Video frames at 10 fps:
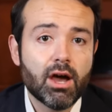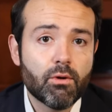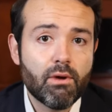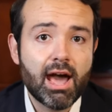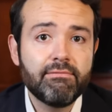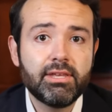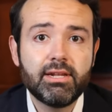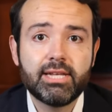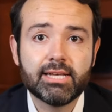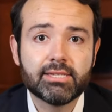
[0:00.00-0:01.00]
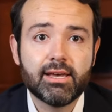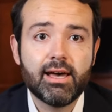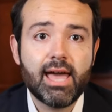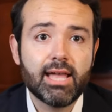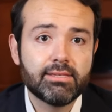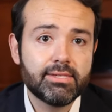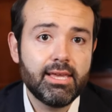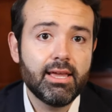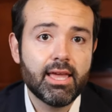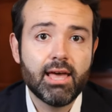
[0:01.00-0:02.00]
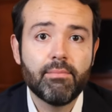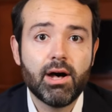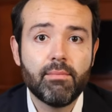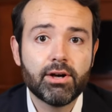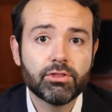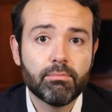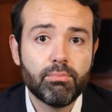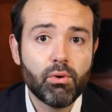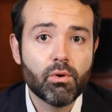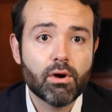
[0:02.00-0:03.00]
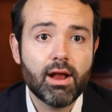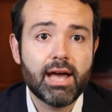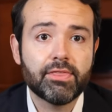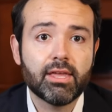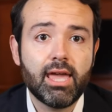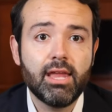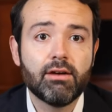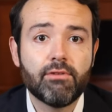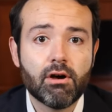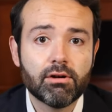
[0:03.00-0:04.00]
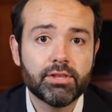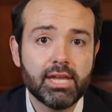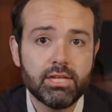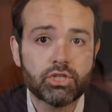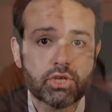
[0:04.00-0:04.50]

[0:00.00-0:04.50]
arrived in Edessa and seeing him among the poor at the gate of Our Lady's